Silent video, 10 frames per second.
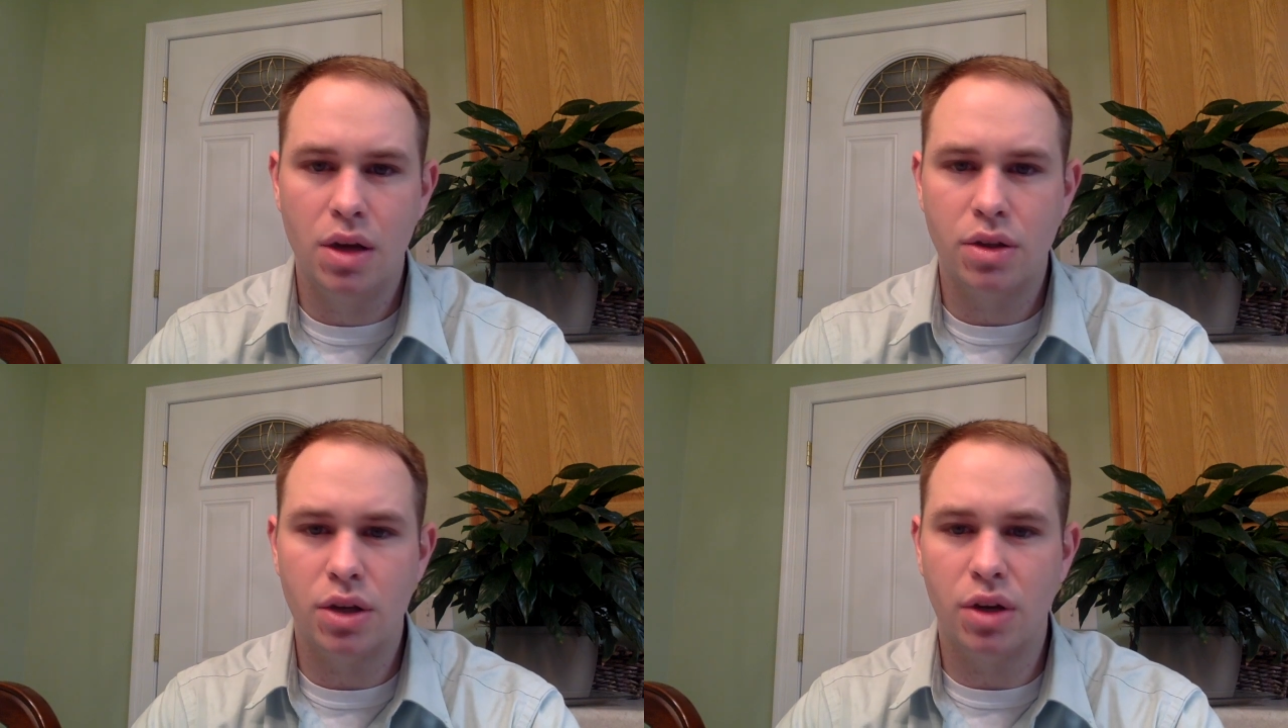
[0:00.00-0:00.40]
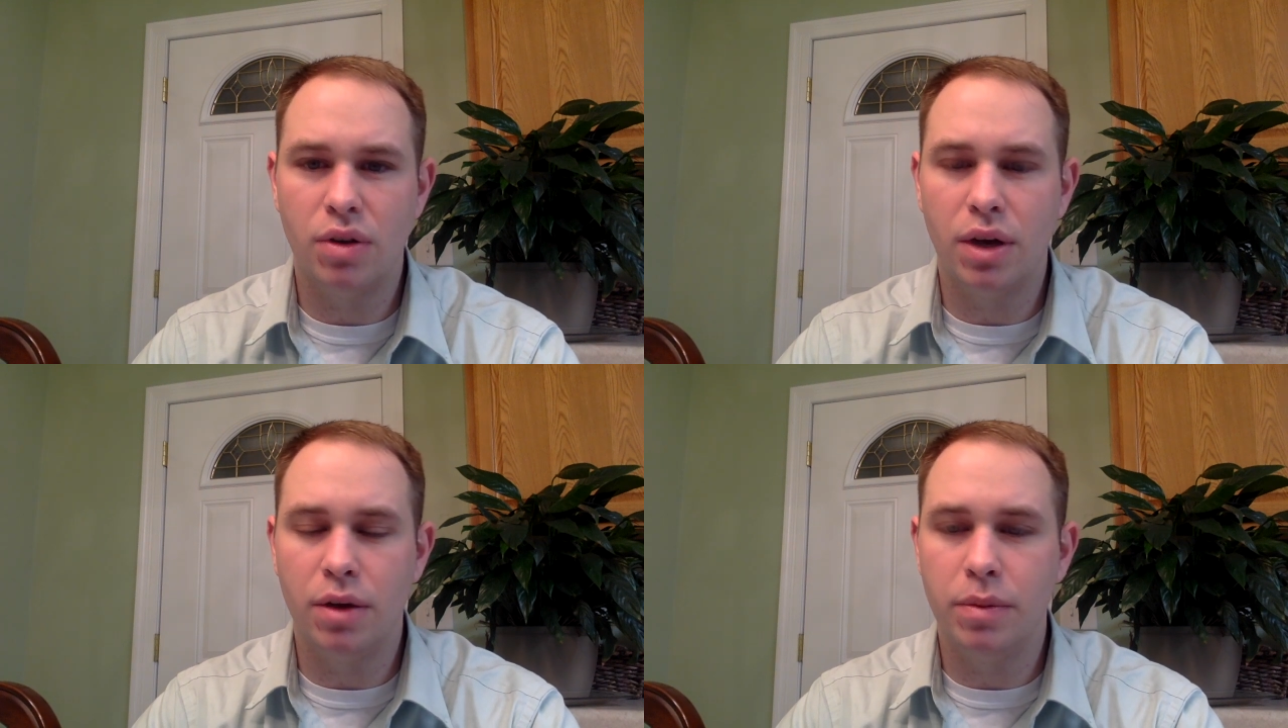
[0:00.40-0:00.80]
So
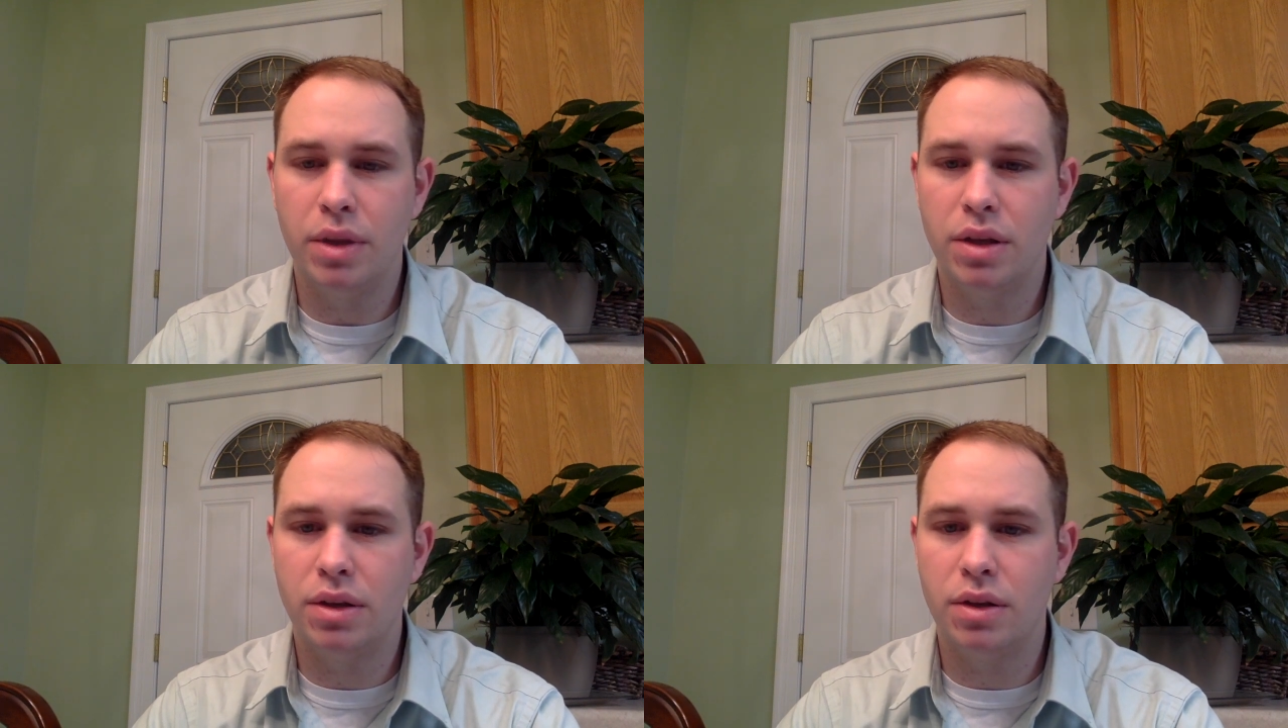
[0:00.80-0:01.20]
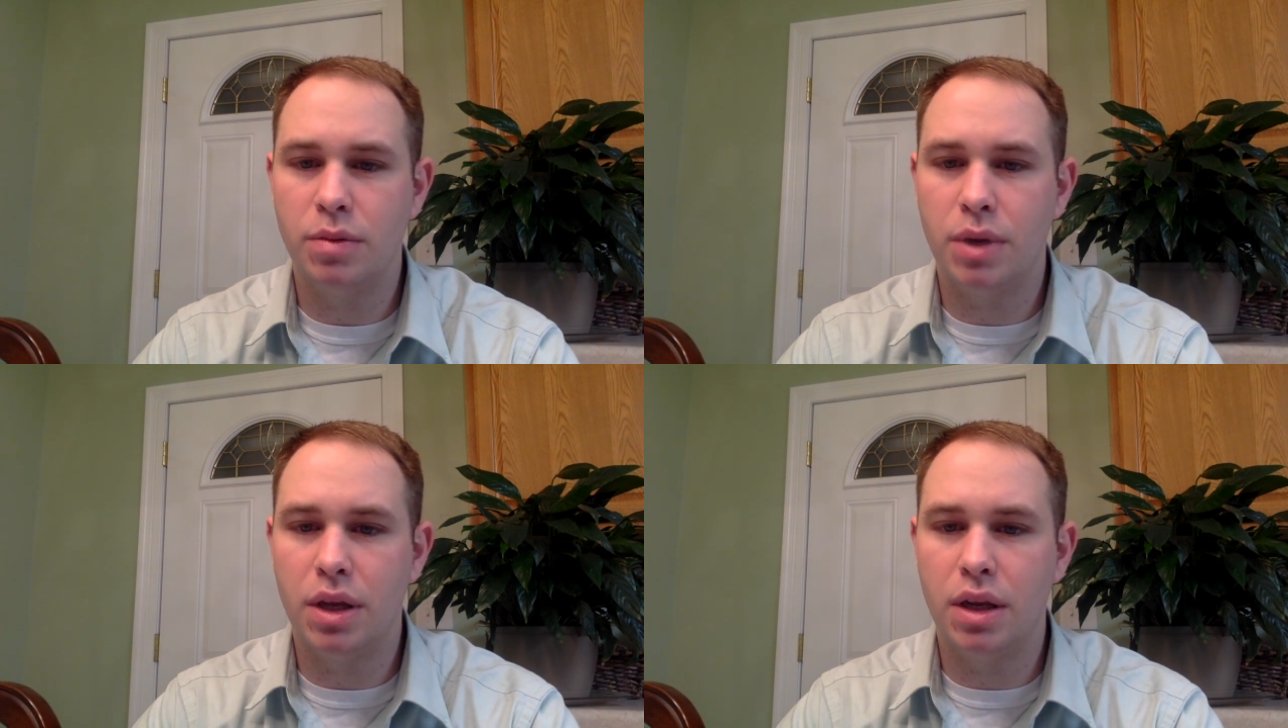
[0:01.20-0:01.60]
I hope that this has
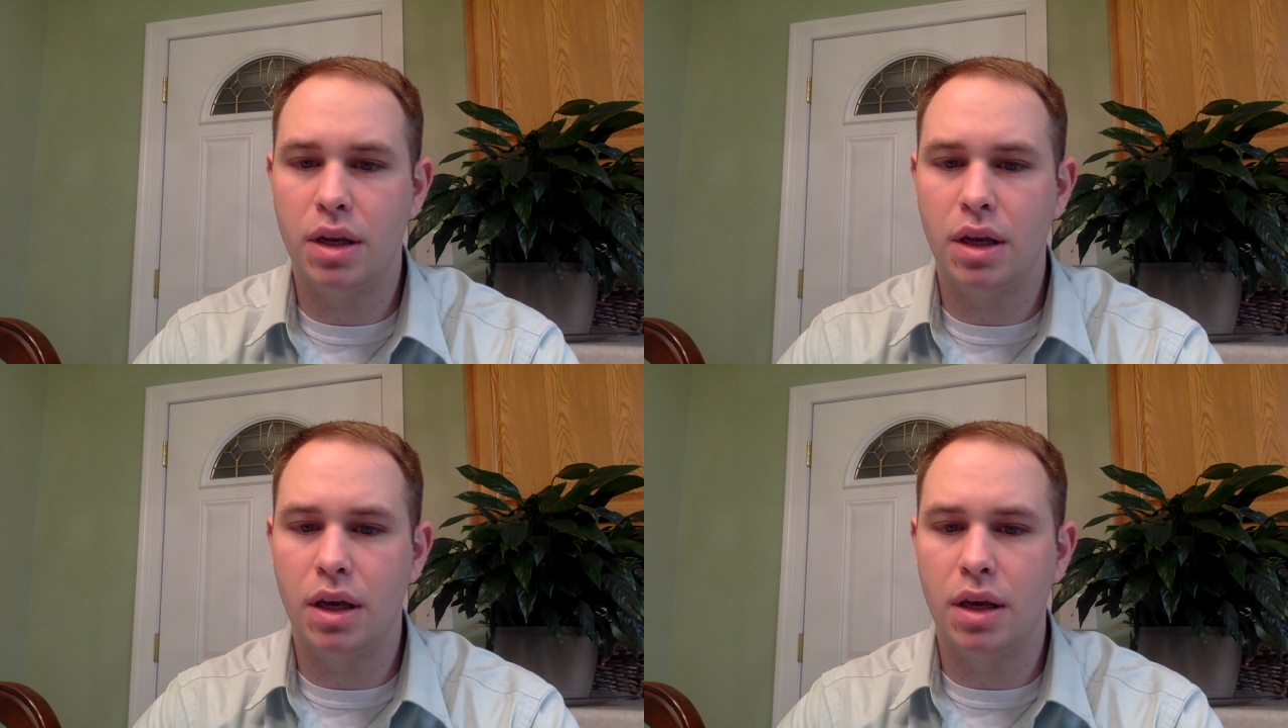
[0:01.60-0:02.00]
been